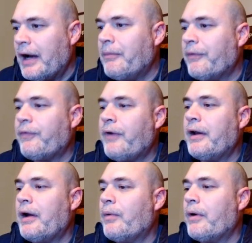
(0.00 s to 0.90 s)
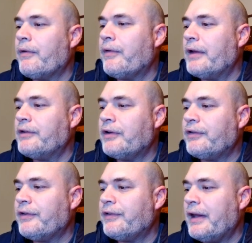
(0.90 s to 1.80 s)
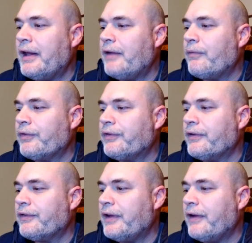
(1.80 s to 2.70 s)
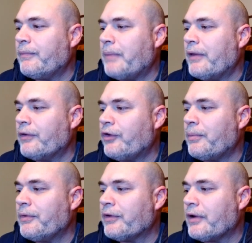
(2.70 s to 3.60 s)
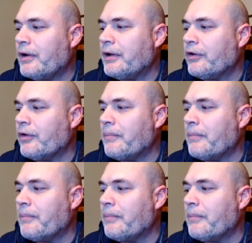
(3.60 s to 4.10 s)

I am afraid, however, that just as Eve was deceived by the serpent's cunning,